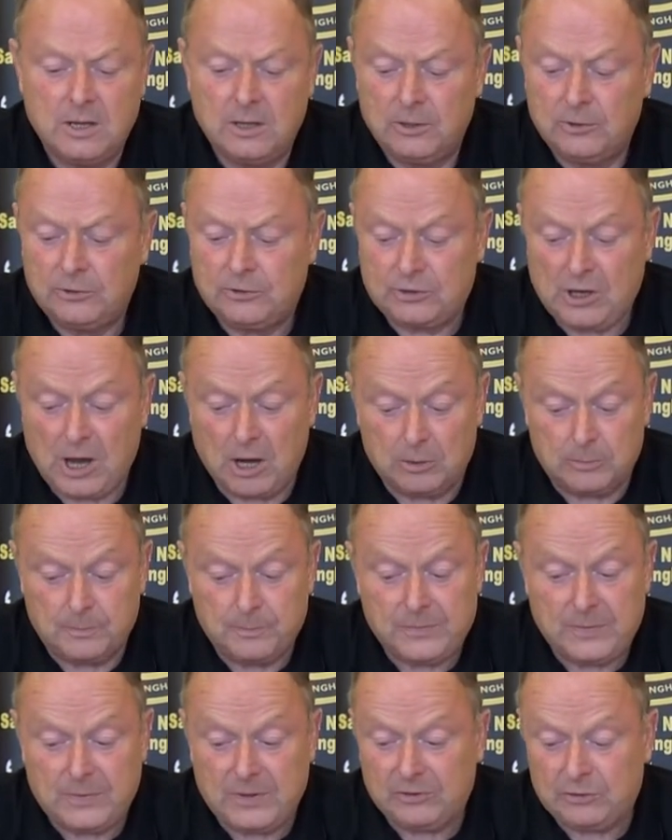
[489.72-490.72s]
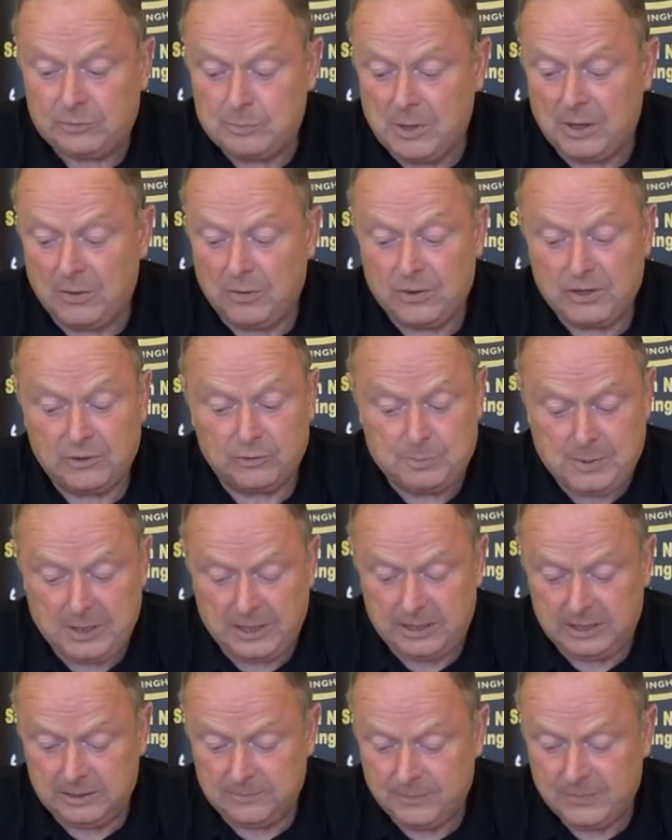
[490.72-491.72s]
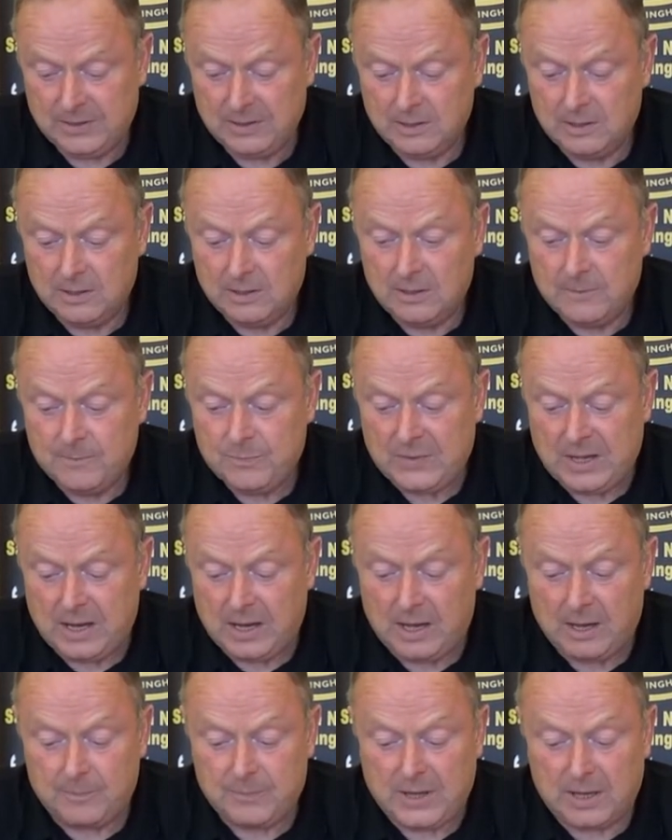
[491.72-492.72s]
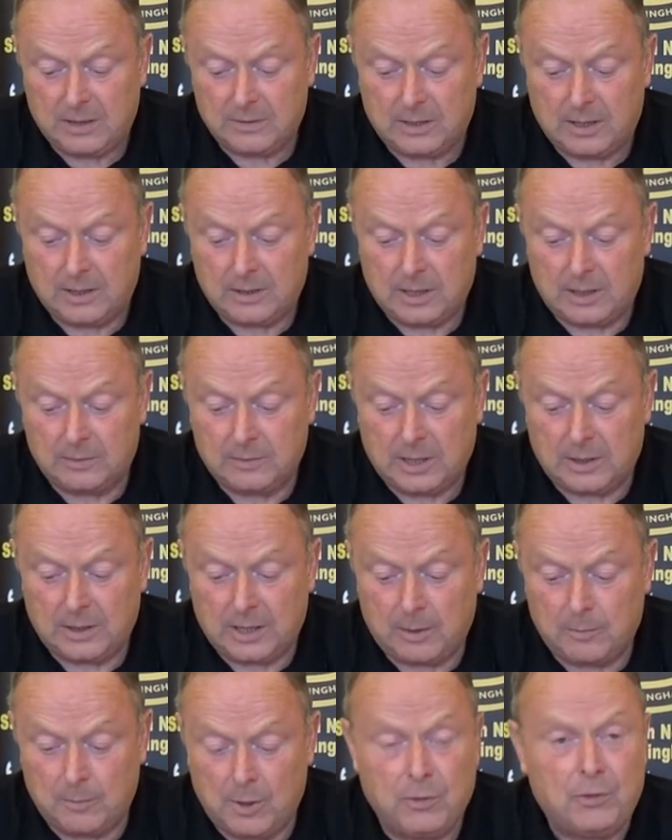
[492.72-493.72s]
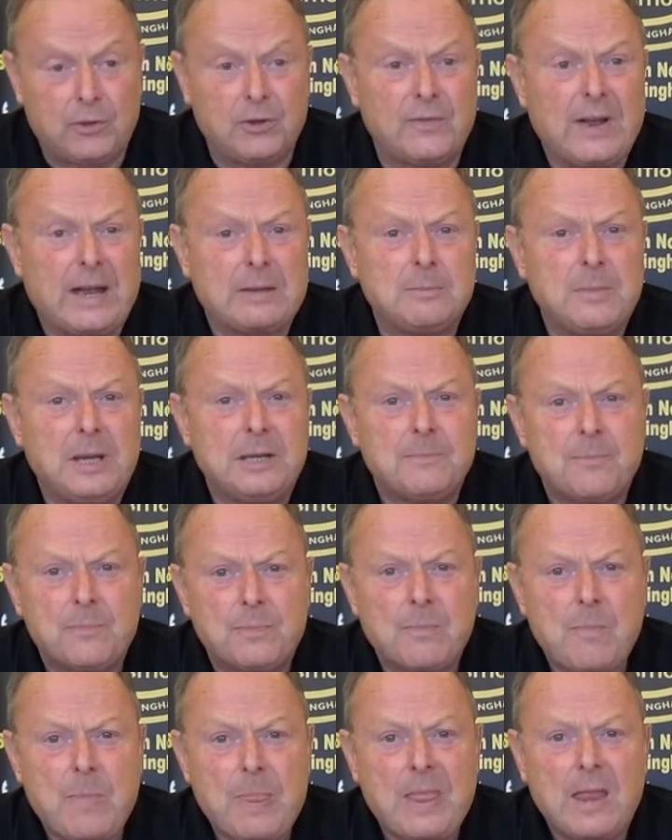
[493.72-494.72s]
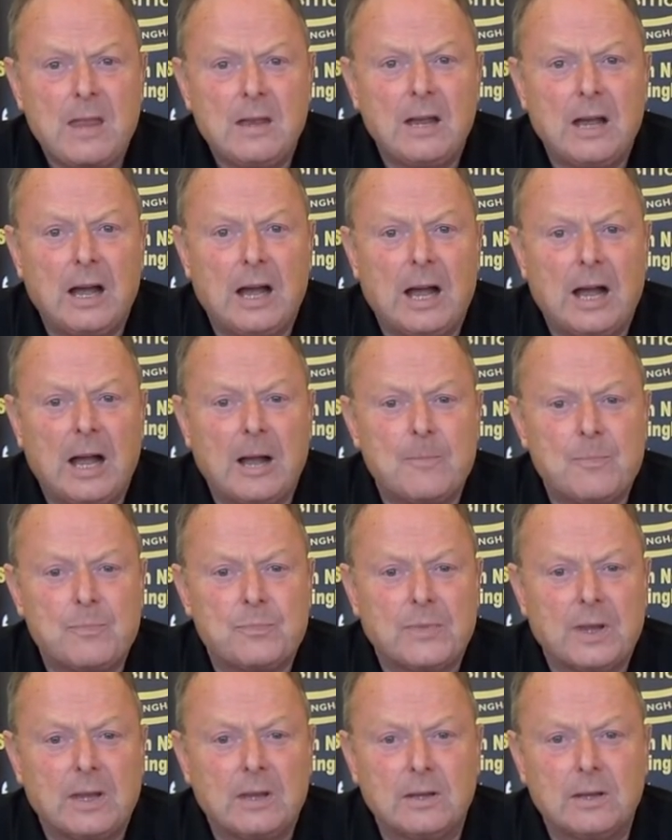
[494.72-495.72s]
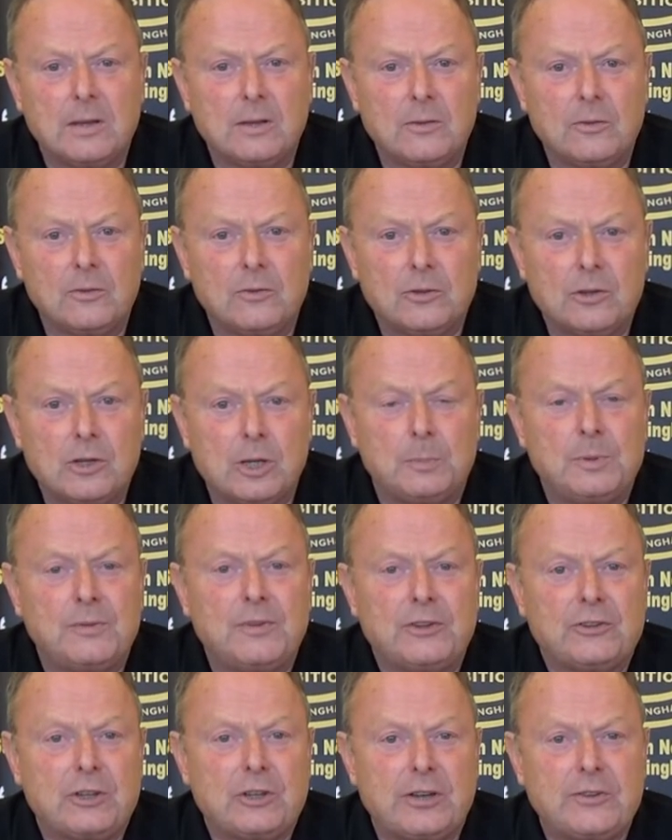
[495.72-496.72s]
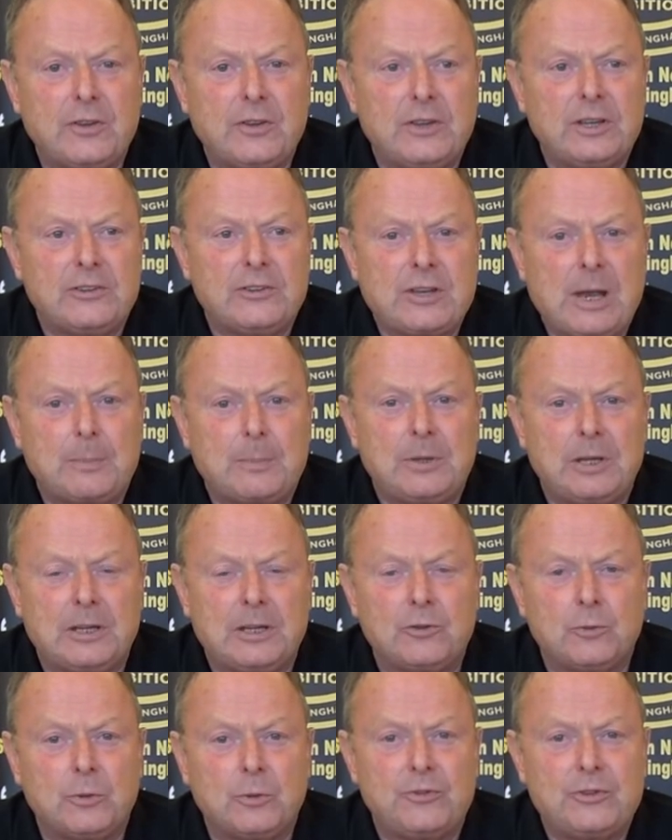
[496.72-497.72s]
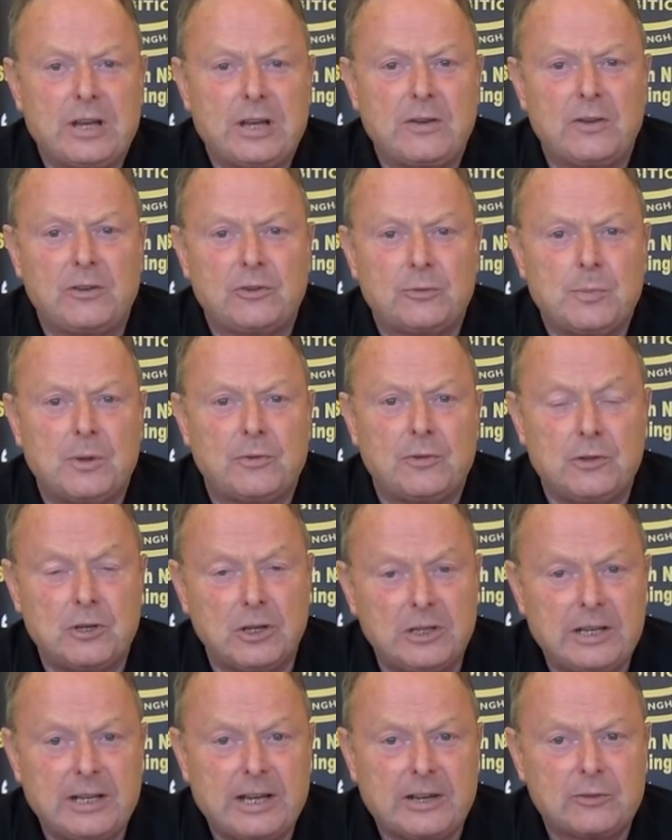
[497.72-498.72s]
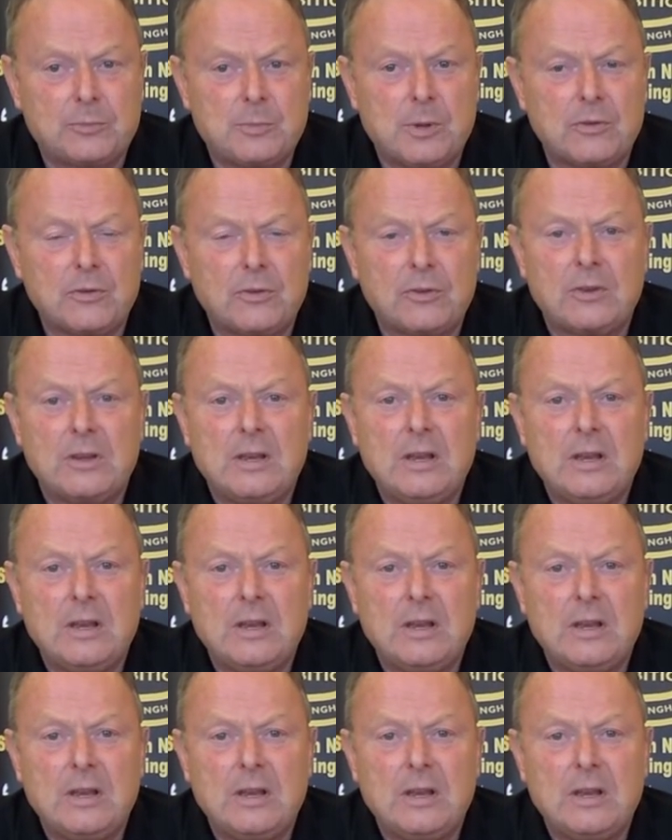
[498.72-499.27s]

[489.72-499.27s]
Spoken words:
So this month has been a month of admin. A couple of exciting things happening towards the end of this month and early next month,